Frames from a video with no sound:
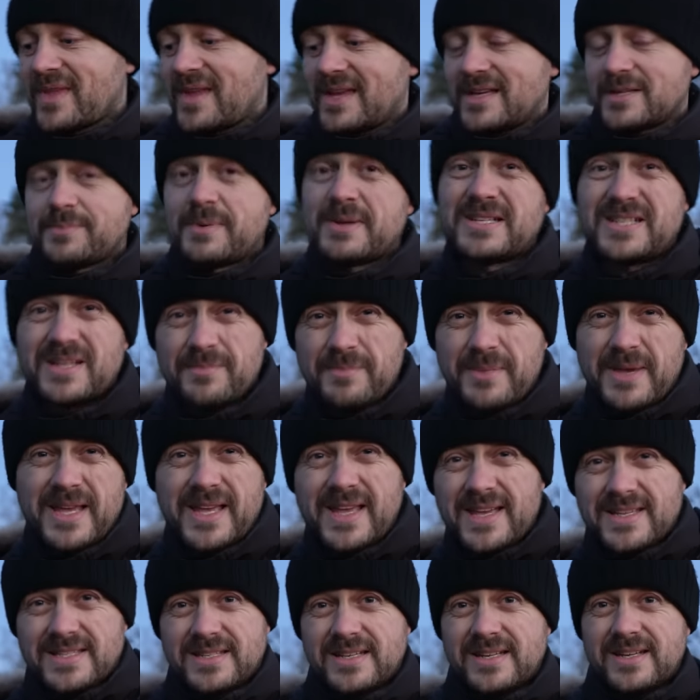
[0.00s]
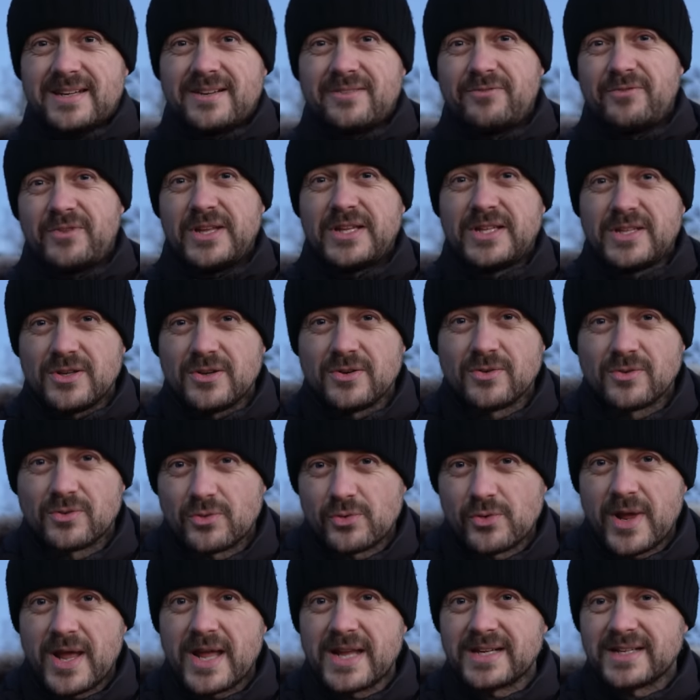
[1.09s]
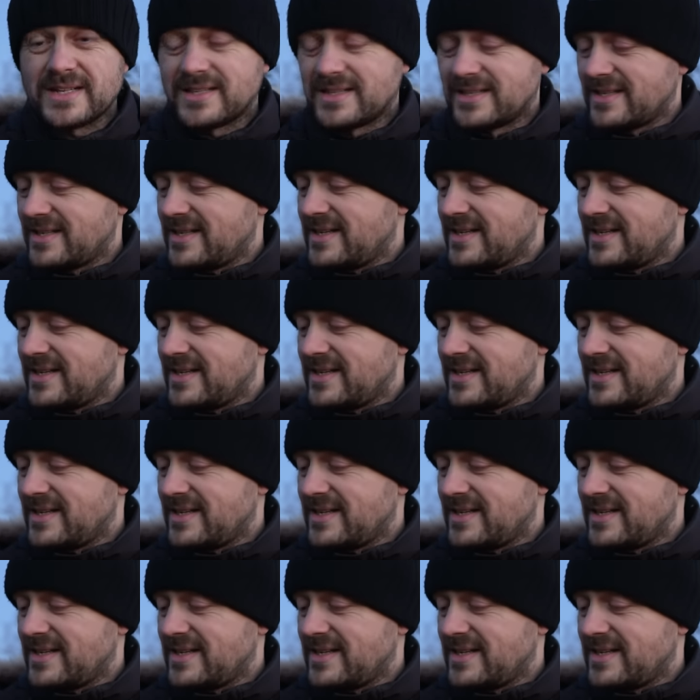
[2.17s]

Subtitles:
Especially me as a video creator.